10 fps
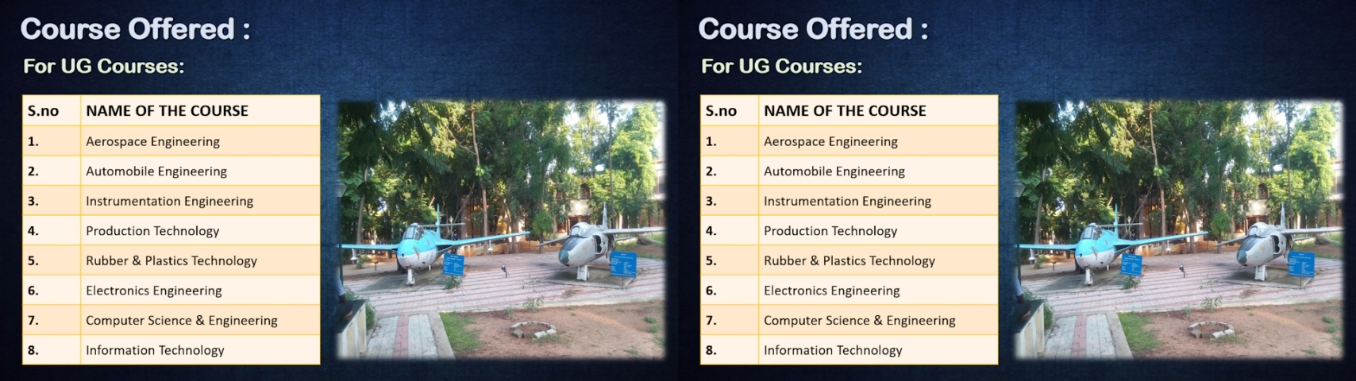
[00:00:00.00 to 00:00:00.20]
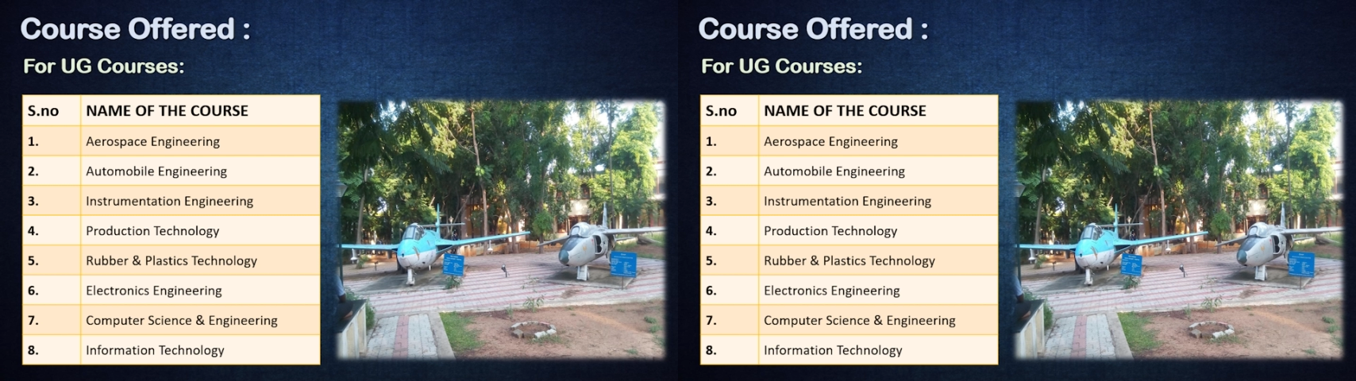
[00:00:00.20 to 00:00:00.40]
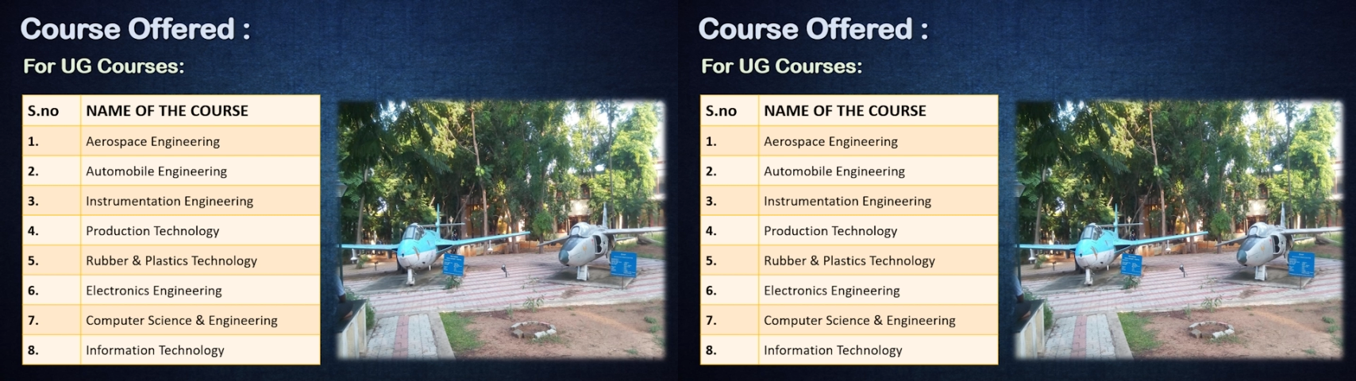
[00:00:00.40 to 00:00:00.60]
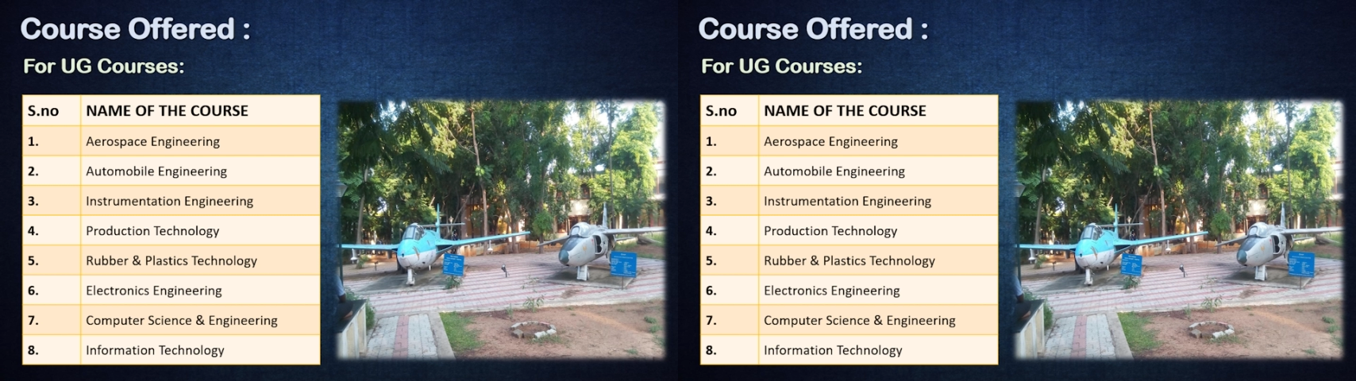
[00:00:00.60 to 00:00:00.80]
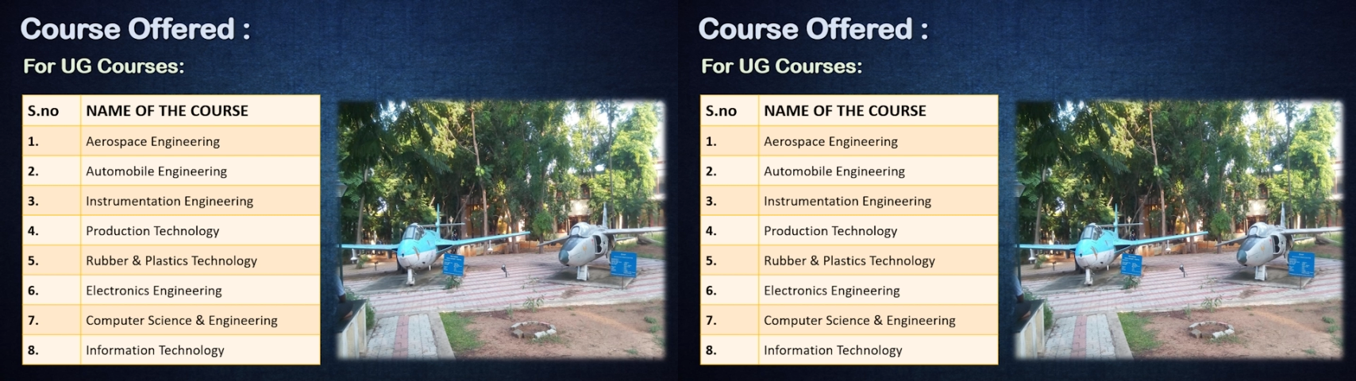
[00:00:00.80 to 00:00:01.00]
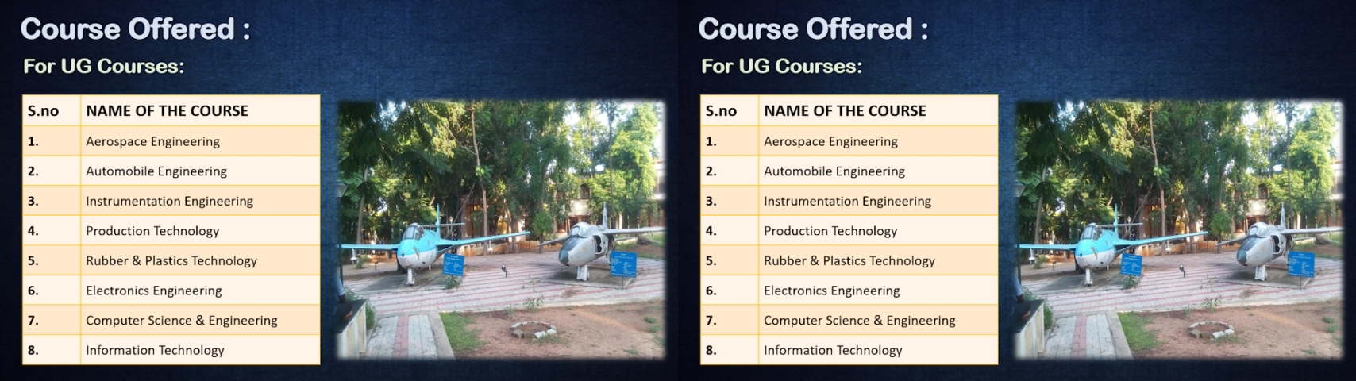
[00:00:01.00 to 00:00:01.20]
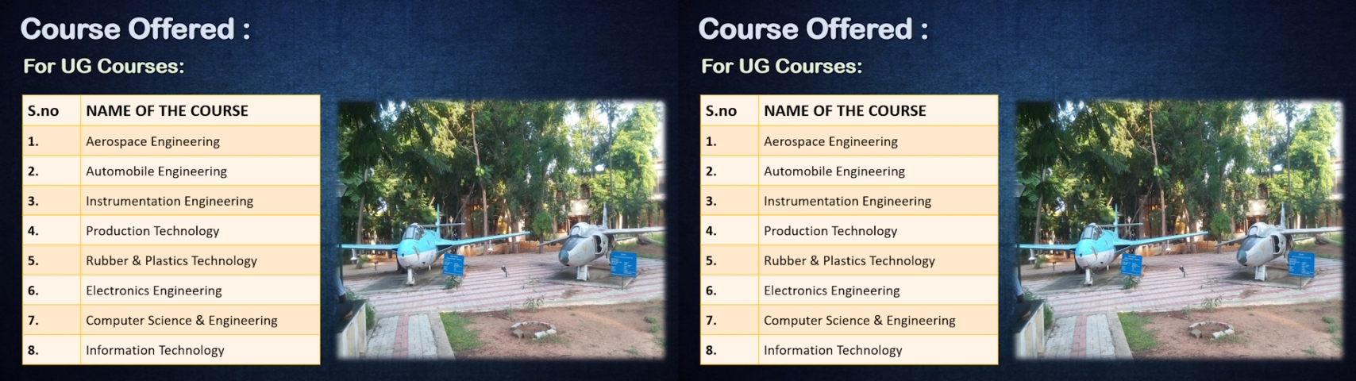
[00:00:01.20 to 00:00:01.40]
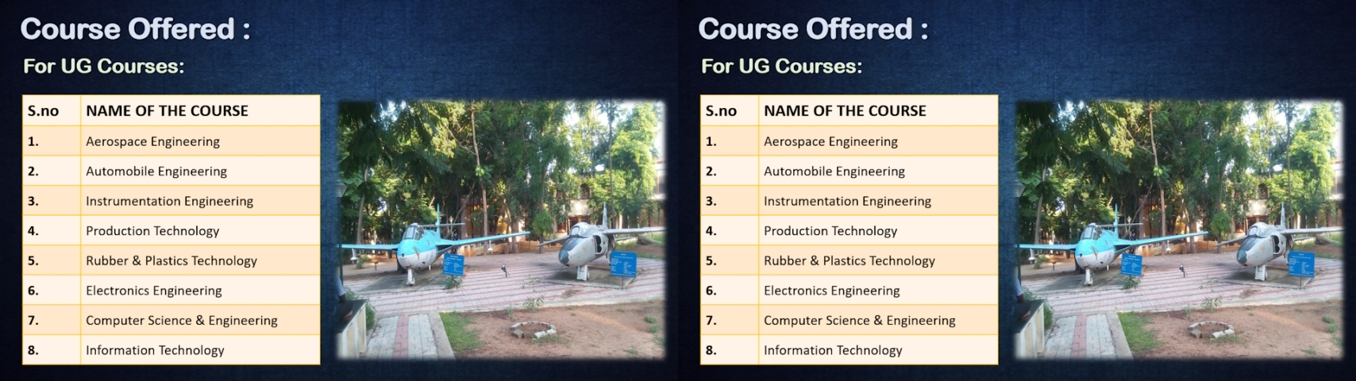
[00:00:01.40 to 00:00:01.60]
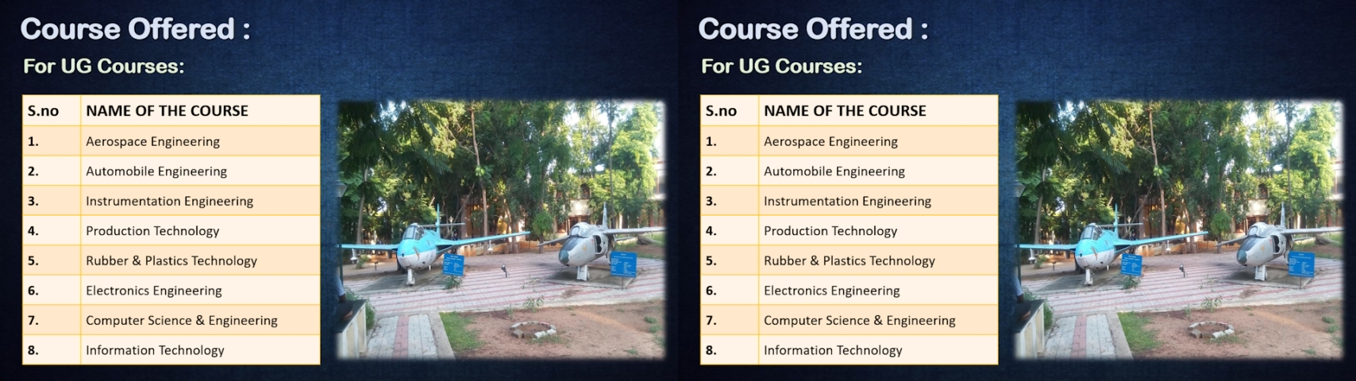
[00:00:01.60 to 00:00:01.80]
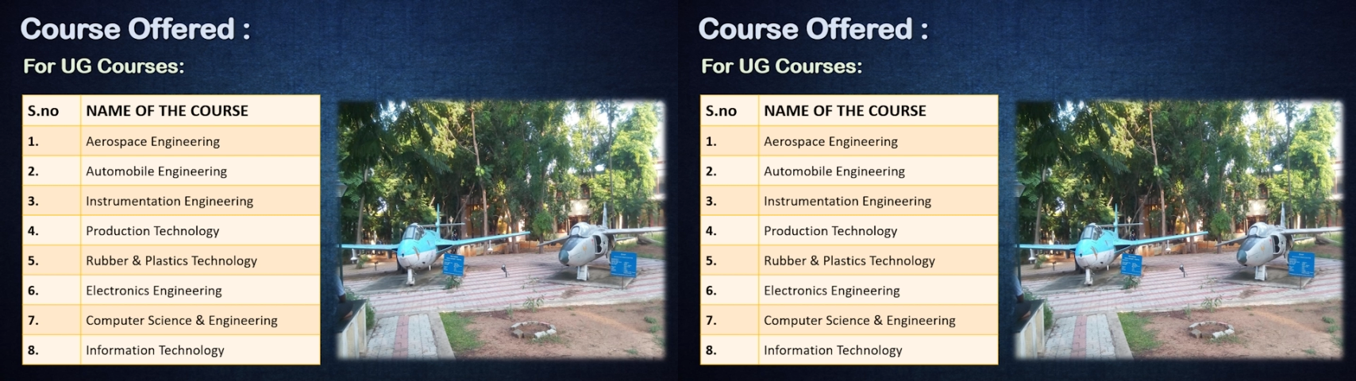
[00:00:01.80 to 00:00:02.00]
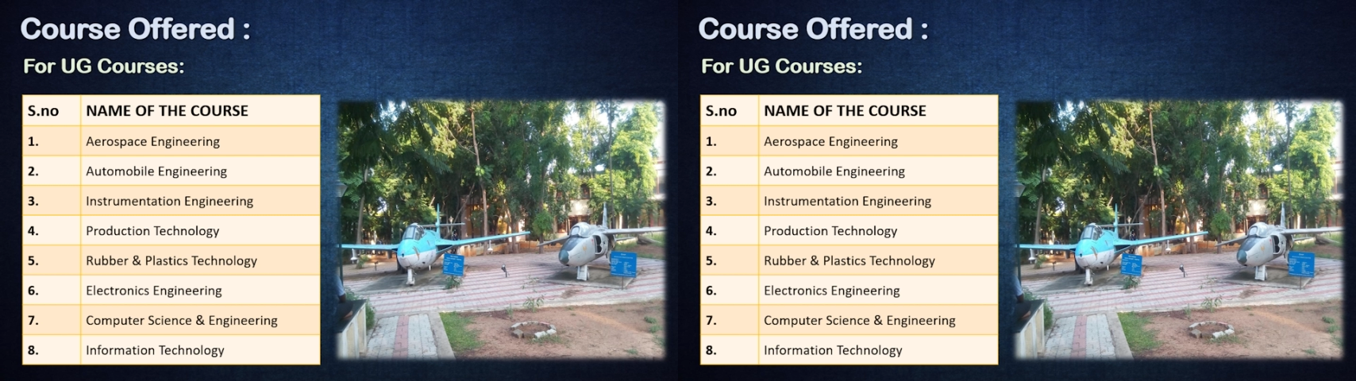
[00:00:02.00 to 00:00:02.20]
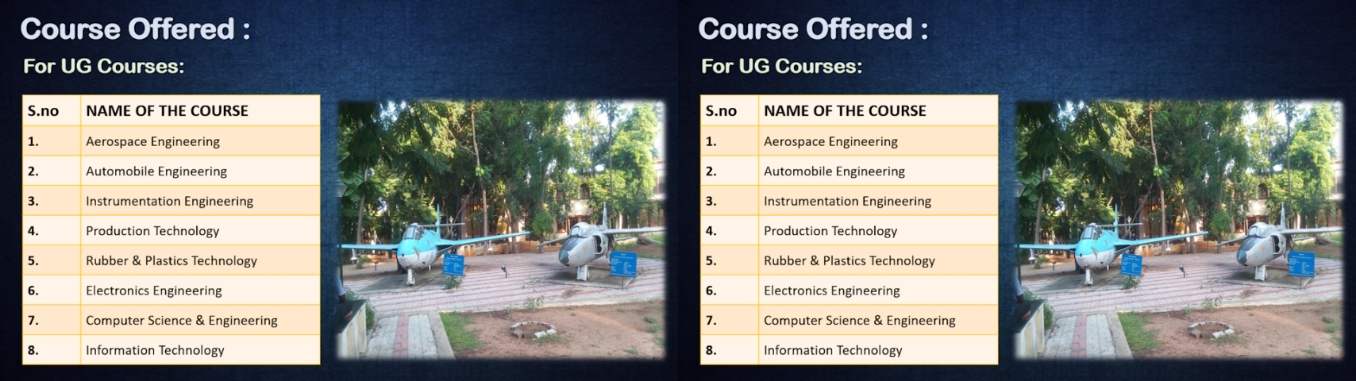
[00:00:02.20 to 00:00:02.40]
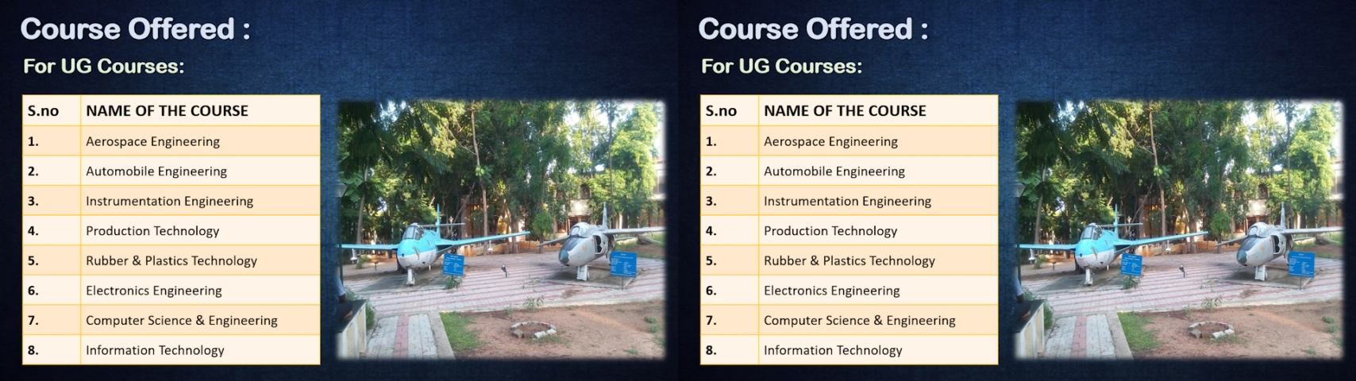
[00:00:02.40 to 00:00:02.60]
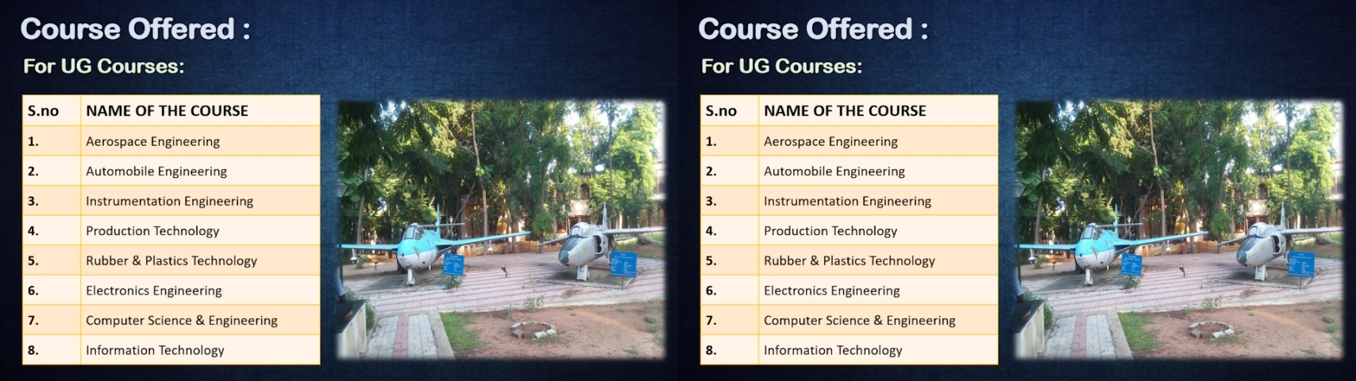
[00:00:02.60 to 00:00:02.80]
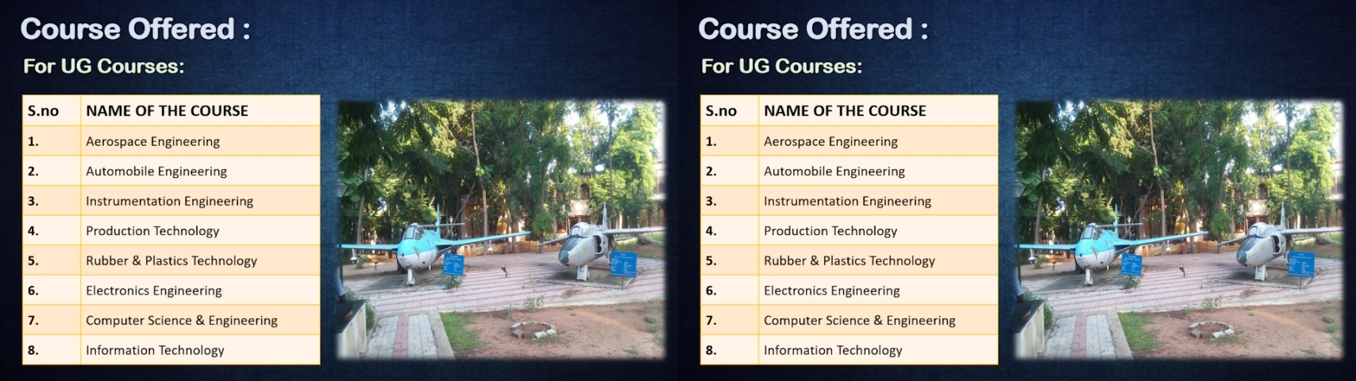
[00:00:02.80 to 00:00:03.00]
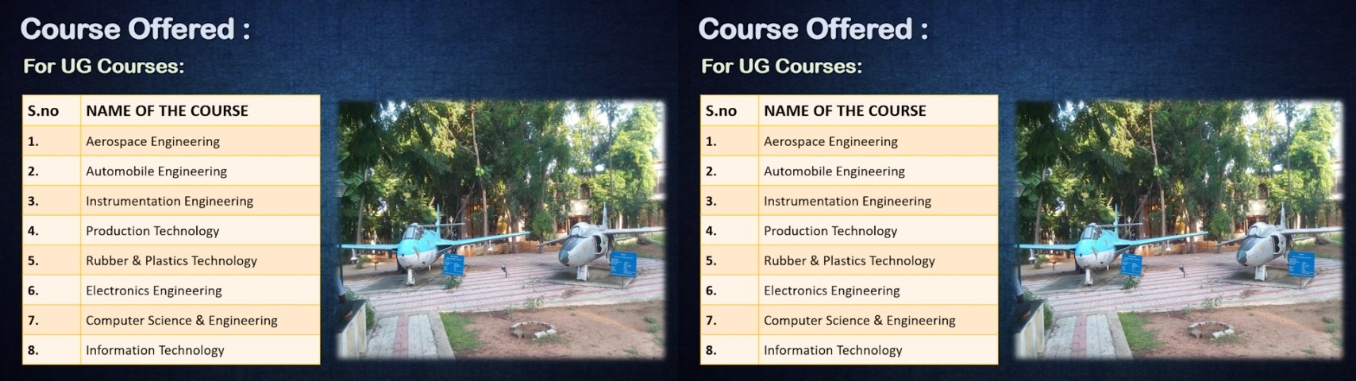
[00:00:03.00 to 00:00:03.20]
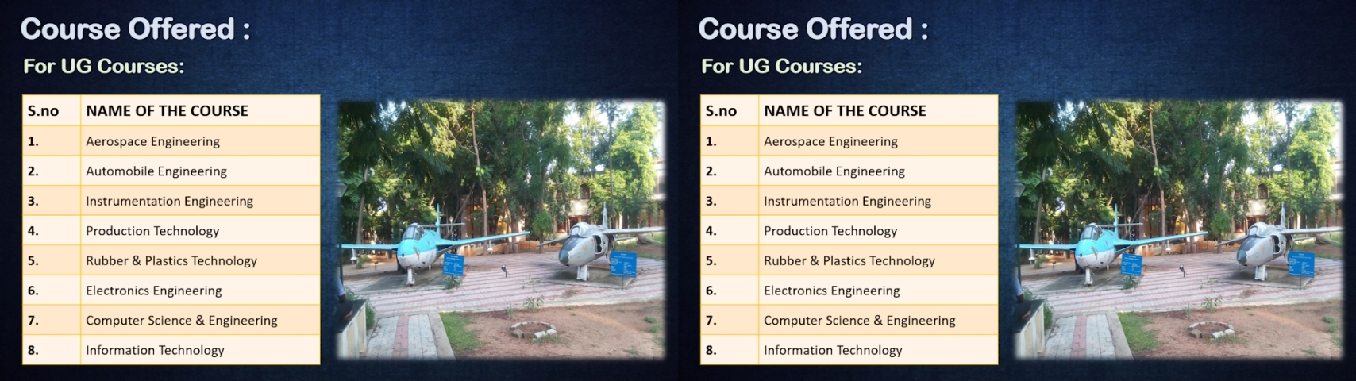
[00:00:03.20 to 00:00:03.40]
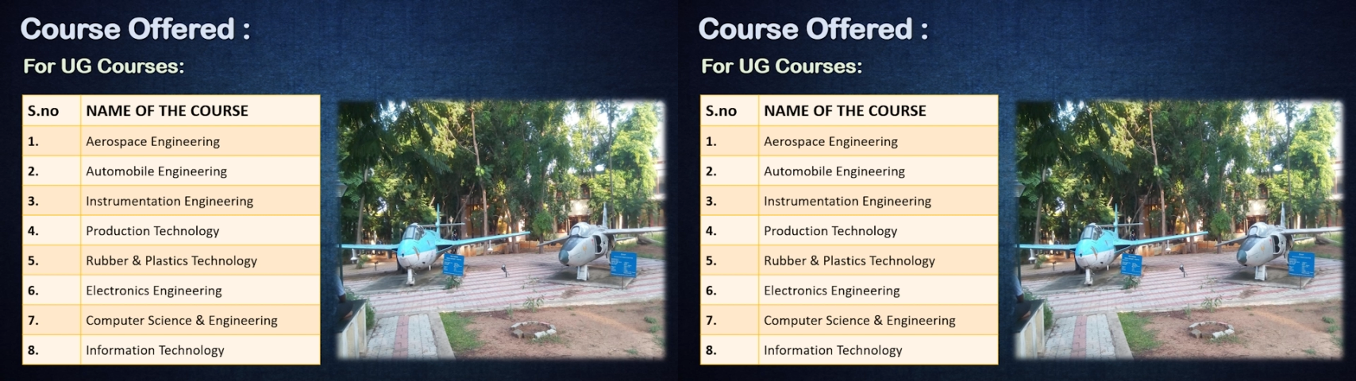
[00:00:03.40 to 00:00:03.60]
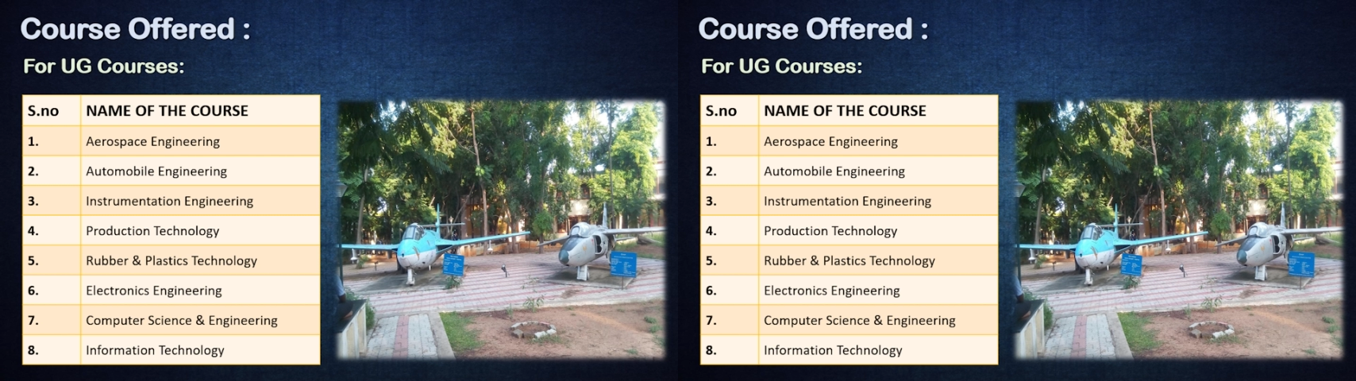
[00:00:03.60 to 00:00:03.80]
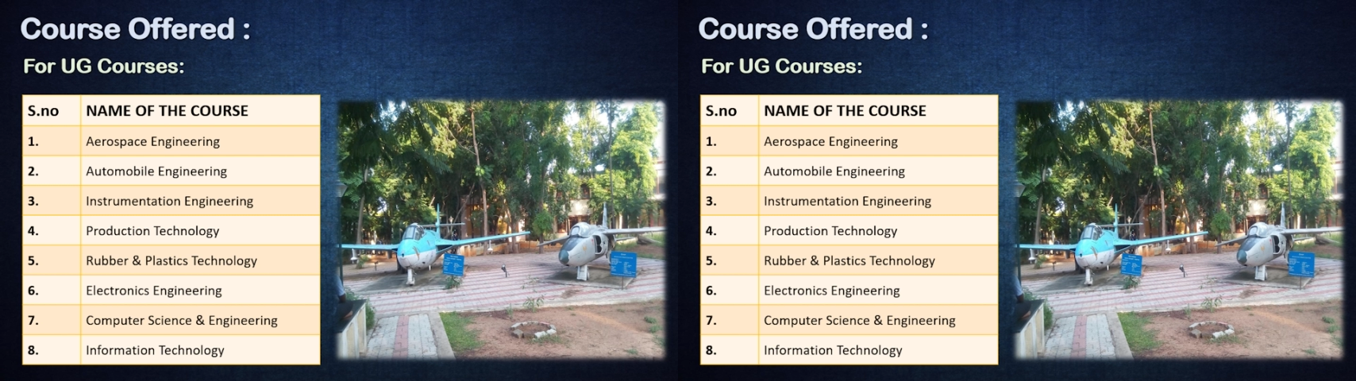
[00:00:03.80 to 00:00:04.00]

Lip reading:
(no speaker visible)